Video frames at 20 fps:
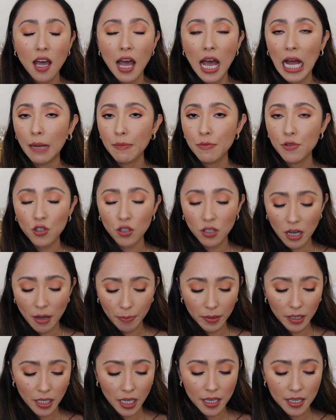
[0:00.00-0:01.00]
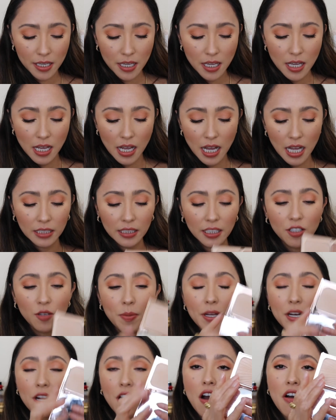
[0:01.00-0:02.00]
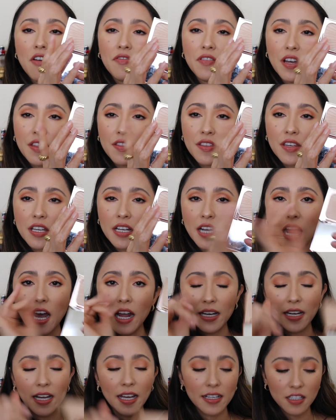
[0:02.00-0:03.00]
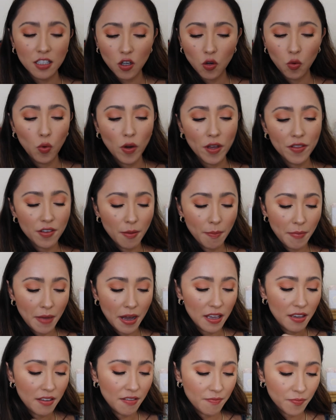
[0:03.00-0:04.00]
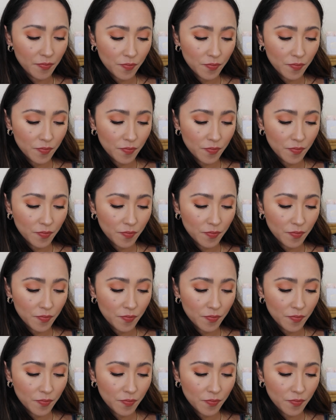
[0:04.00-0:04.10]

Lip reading: I'm just gonna apply a little bit of the highlight with my